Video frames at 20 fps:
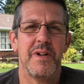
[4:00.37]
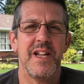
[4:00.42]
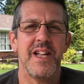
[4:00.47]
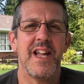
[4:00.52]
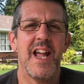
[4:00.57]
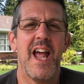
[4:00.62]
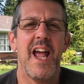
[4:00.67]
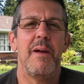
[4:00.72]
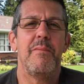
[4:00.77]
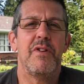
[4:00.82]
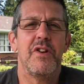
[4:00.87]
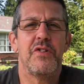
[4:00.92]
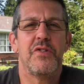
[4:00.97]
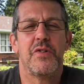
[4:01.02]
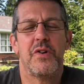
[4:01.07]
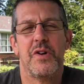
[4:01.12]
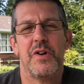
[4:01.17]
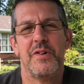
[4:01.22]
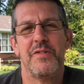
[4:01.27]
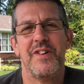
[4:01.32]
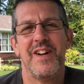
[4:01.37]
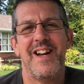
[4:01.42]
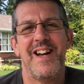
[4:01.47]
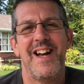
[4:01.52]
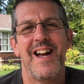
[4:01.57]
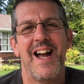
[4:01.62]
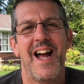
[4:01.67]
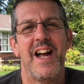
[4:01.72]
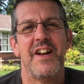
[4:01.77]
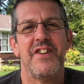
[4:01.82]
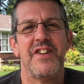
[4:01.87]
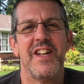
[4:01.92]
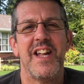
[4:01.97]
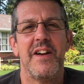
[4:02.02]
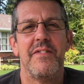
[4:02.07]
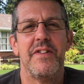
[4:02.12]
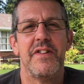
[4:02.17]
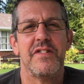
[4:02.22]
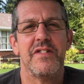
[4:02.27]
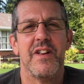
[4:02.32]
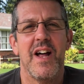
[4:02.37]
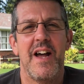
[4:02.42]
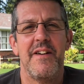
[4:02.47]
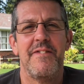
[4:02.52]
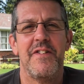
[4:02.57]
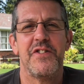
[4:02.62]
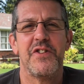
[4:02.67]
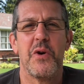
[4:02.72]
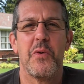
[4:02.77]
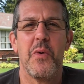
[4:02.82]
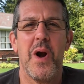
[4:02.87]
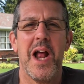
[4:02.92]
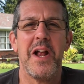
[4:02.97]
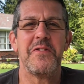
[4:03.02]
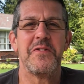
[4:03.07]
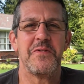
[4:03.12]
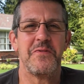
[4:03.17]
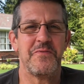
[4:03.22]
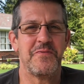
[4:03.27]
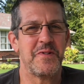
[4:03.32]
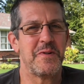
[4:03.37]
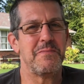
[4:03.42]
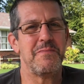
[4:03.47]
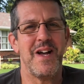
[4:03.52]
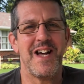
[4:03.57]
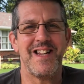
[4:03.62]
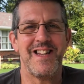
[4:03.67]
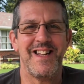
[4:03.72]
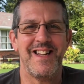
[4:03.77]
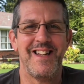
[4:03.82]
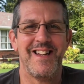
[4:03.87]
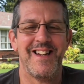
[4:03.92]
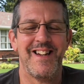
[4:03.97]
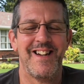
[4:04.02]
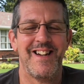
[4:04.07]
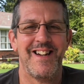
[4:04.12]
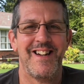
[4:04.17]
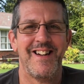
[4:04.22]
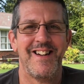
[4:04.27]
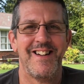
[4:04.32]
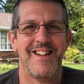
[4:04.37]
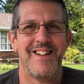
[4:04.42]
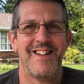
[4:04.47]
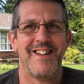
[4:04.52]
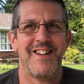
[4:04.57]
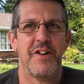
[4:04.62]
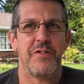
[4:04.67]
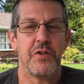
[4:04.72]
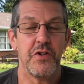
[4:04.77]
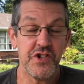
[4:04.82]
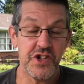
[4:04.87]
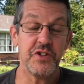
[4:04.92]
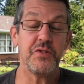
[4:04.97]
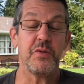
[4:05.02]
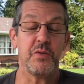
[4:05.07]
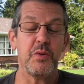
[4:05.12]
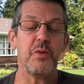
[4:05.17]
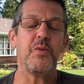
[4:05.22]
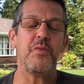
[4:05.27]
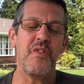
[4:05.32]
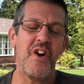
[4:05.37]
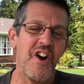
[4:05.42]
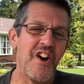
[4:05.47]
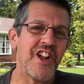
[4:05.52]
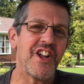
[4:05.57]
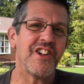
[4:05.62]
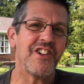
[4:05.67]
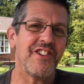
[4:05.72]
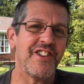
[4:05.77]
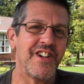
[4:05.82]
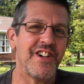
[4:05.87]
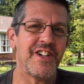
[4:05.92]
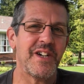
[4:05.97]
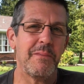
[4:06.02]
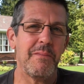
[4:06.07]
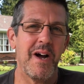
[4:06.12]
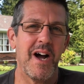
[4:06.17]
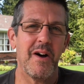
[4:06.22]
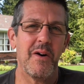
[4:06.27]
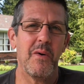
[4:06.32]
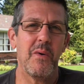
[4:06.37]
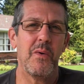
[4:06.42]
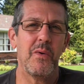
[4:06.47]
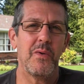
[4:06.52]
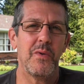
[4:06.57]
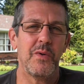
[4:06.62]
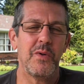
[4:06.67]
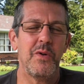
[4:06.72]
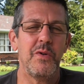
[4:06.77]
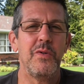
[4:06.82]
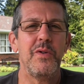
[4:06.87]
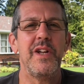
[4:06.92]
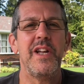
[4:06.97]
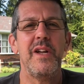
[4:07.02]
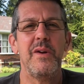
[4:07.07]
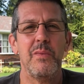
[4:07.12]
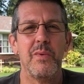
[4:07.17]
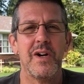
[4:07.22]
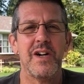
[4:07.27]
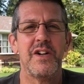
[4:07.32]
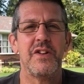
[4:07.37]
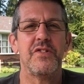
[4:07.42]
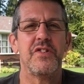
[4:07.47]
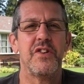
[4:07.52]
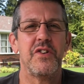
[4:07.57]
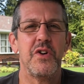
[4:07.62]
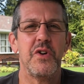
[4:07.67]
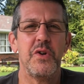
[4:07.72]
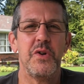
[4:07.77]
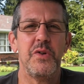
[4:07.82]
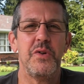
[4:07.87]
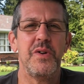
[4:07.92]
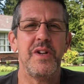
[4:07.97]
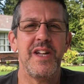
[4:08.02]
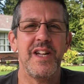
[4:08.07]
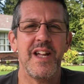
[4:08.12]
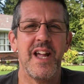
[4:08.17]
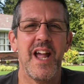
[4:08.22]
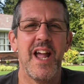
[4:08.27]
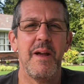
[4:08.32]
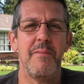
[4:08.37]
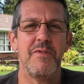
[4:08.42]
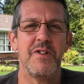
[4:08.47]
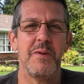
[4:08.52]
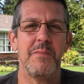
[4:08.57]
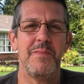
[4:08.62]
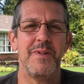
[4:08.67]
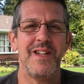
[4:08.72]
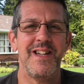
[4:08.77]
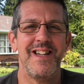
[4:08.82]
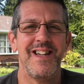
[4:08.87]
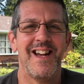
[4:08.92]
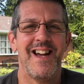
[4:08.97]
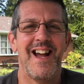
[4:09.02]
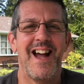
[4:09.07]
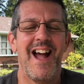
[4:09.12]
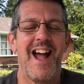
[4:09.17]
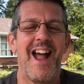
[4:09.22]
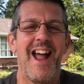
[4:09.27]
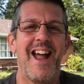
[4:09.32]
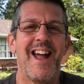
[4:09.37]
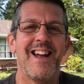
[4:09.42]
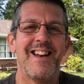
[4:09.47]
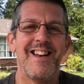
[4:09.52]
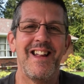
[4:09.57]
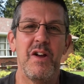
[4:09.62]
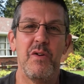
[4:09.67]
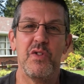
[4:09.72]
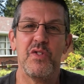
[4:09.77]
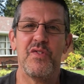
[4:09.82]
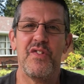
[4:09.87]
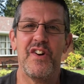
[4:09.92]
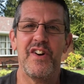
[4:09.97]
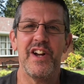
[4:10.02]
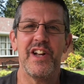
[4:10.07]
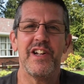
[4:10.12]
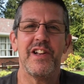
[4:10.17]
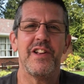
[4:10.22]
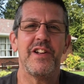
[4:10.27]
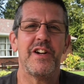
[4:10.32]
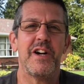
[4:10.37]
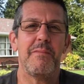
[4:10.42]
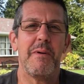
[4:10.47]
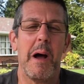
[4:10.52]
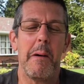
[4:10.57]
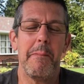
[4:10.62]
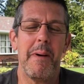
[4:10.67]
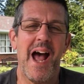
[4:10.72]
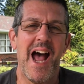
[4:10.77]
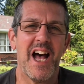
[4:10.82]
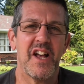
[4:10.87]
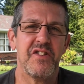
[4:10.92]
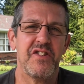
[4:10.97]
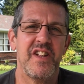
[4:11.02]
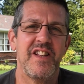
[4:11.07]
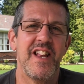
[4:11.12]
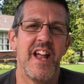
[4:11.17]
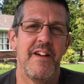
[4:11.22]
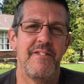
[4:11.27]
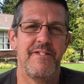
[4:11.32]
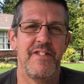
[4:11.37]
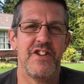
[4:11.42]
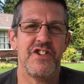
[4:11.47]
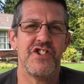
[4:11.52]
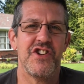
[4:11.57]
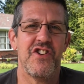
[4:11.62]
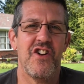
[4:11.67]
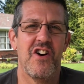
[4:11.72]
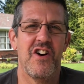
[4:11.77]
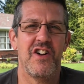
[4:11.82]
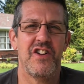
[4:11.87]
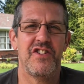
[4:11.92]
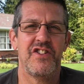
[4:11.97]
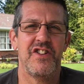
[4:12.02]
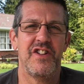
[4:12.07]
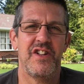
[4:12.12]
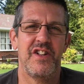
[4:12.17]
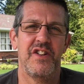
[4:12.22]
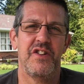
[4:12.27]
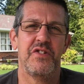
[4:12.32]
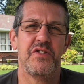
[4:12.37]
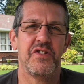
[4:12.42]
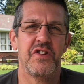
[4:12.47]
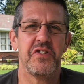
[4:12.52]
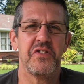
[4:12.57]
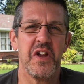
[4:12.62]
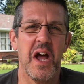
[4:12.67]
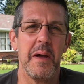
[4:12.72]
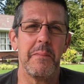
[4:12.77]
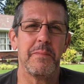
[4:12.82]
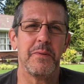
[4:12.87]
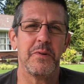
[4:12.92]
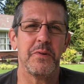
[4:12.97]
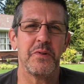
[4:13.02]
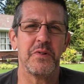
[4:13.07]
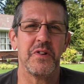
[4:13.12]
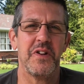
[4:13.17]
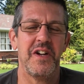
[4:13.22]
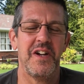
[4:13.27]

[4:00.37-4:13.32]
but he came to serve and to give his life as a ransom for many. So Jesus was very clear about who he was and who he came to be, and he was very clear about passing that vision on to his disciples.